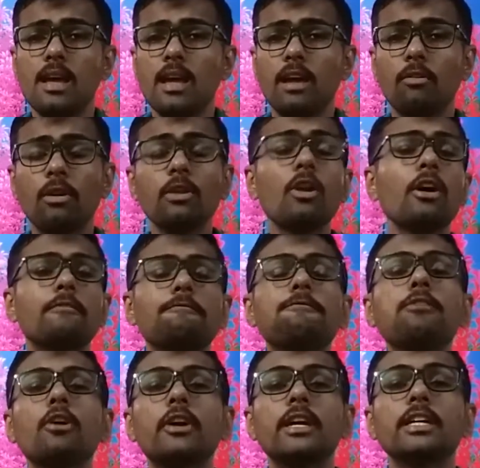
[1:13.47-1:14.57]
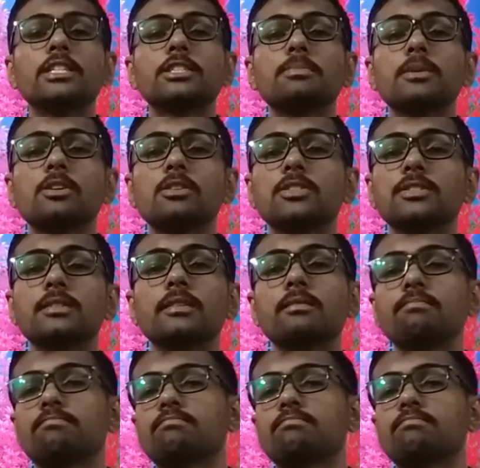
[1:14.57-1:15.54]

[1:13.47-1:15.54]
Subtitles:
It will not flourish because the